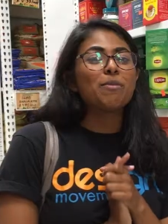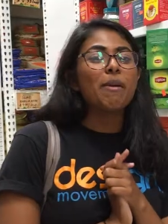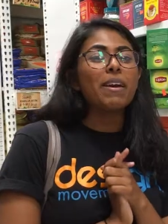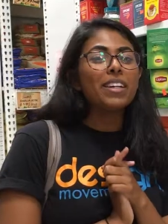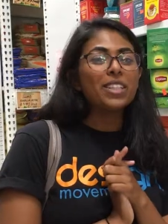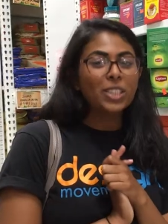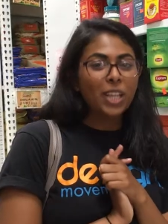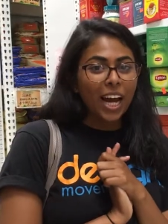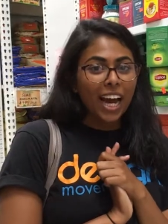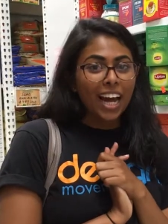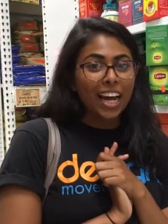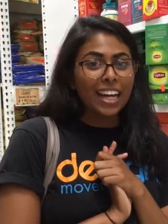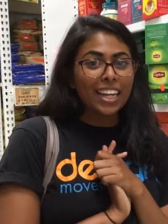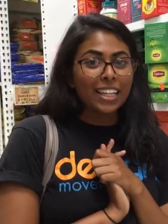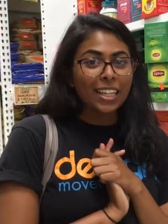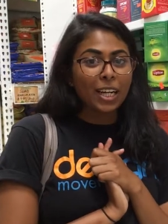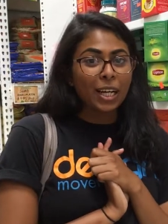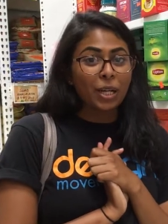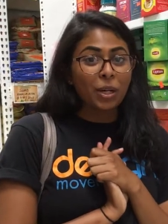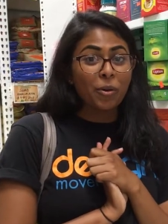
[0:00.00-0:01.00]
To make
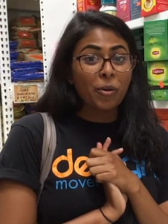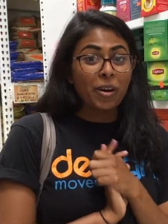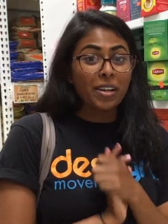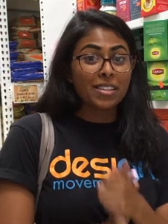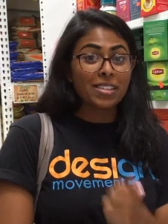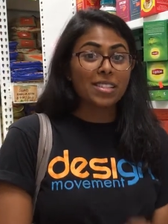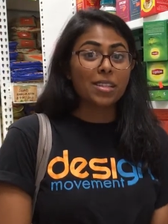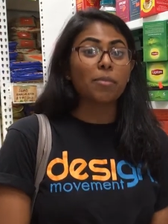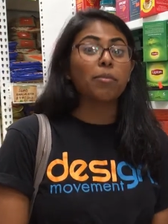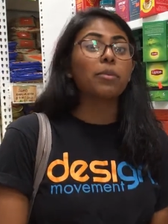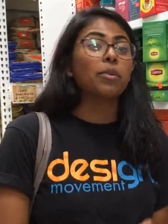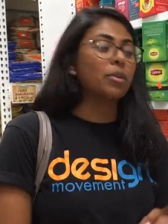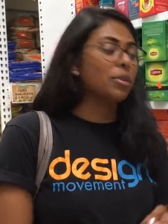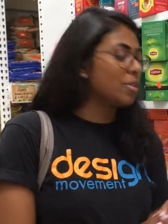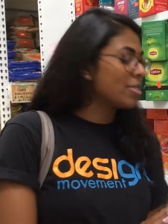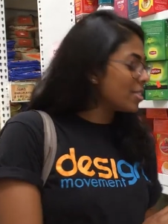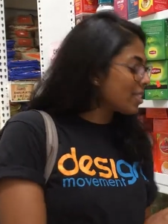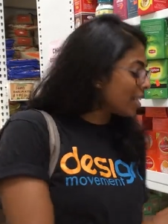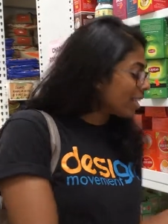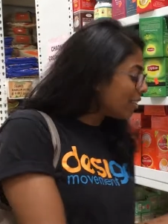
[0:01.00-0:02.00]
chai, you're gonna want some
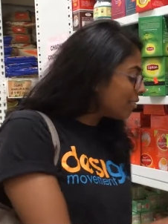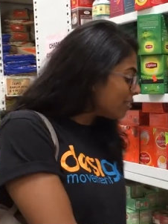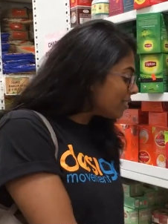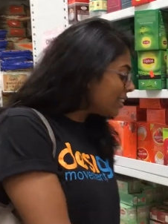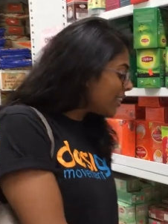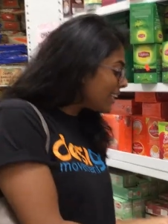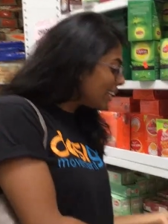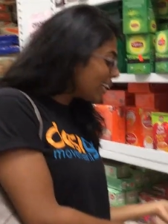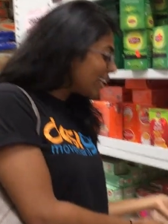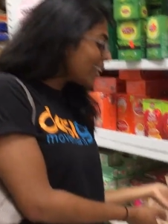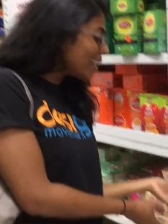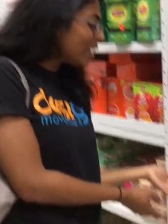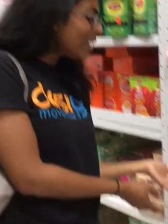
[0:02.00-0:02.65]
loose leaf tea.